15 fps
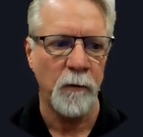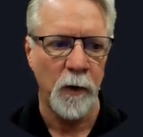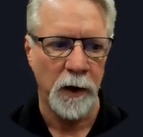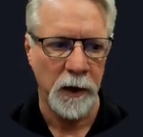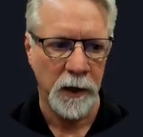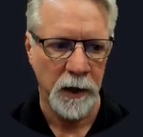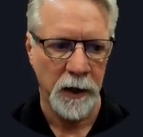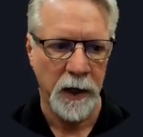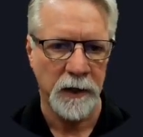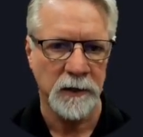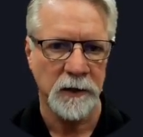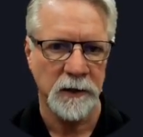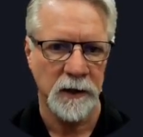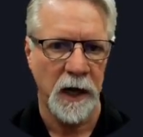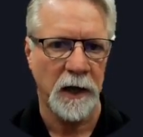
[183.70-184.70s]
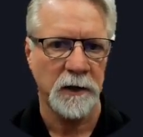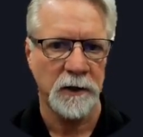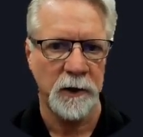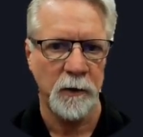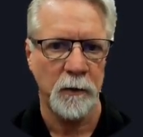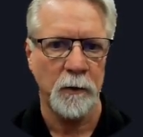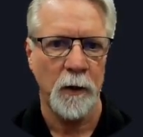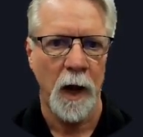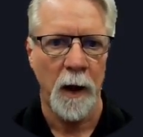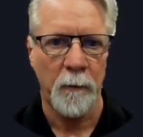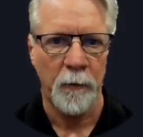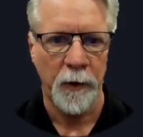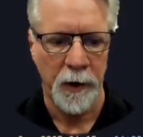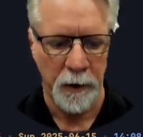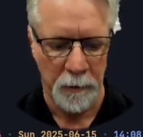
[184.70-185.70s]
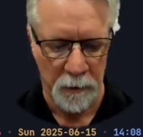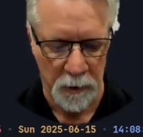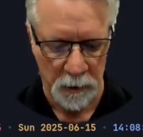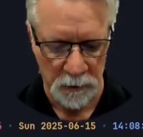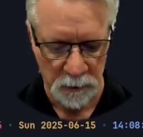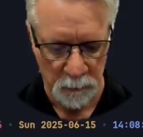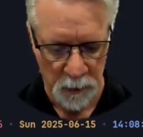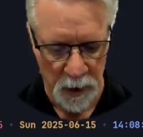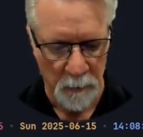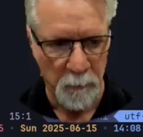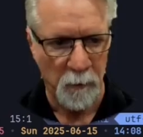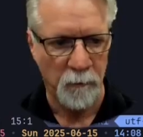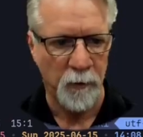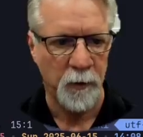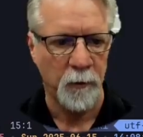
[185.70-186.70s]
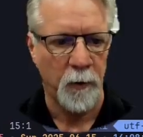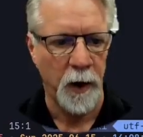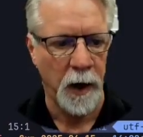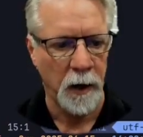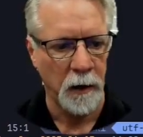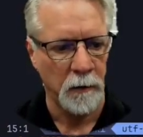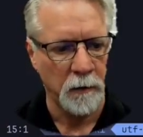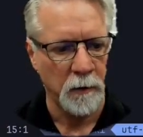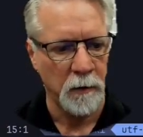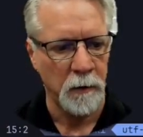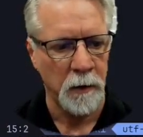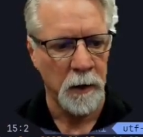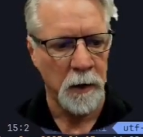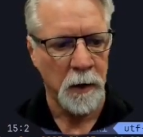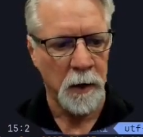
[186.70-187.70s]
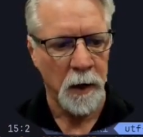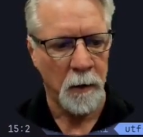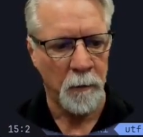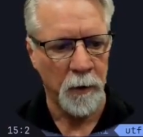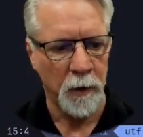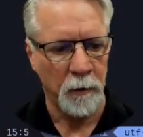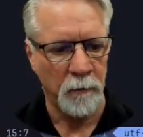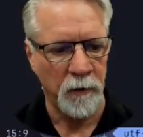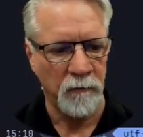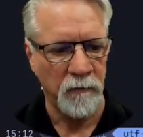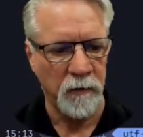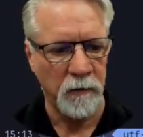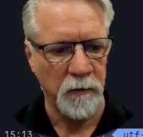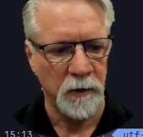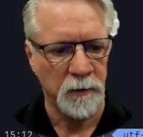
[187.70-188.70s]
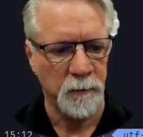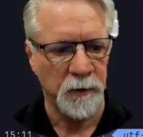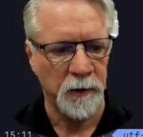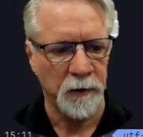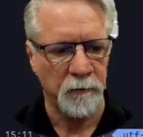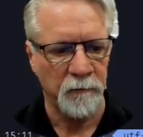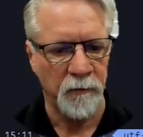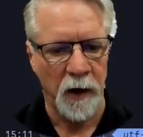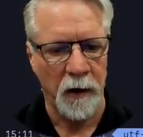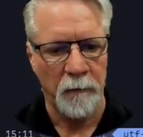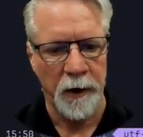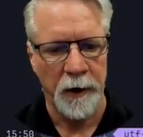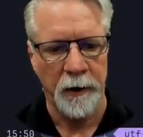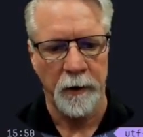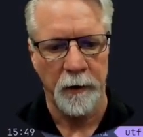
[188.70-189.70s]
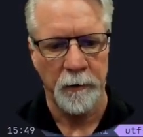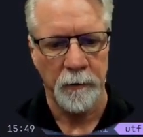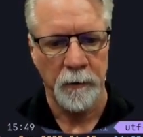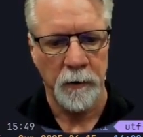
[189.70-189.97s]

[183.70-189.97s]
what Gits is actually operating on. So we'll hop over to our editor, and we're going to review this particular file right here.